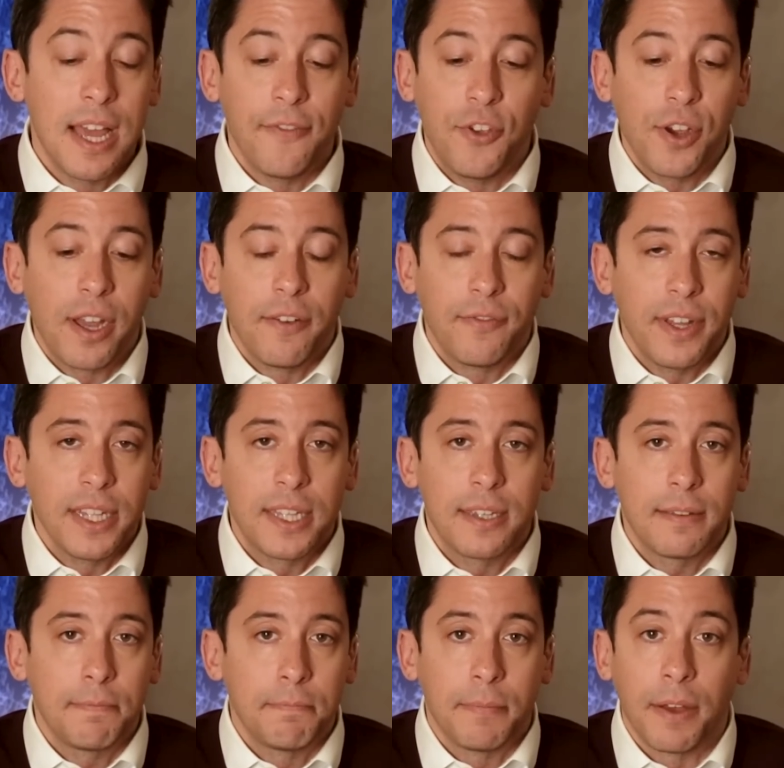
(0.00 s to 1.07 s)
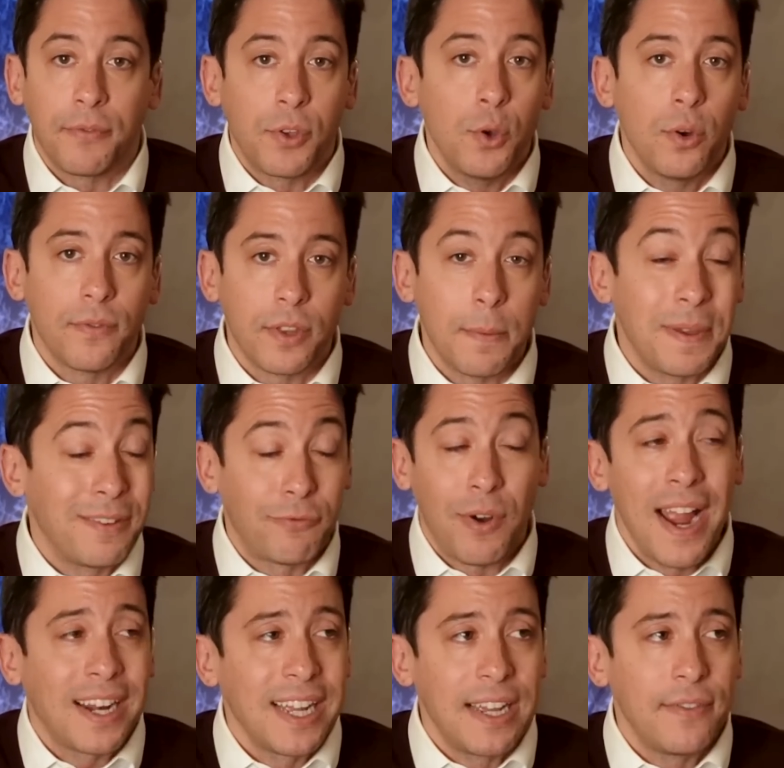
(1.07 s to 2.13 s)
If you convince a few of them,
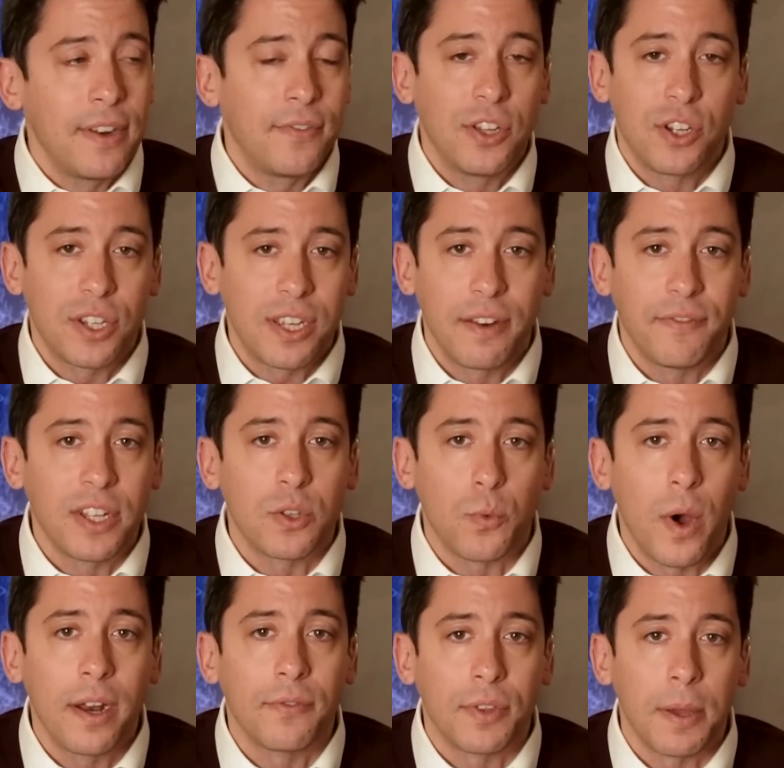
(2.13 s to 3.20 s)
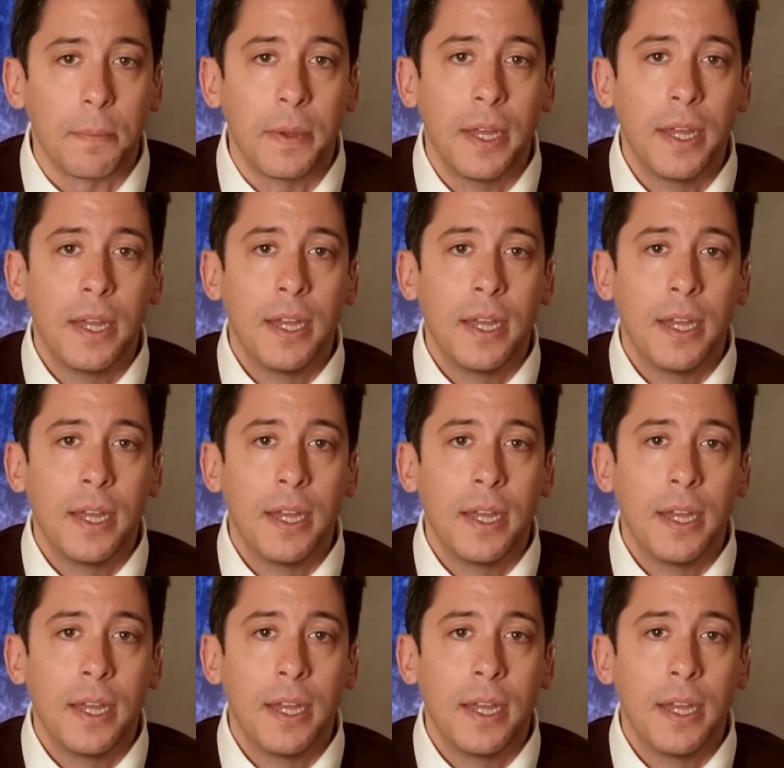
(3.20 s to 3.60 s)
frankly, even if you just convince one of them,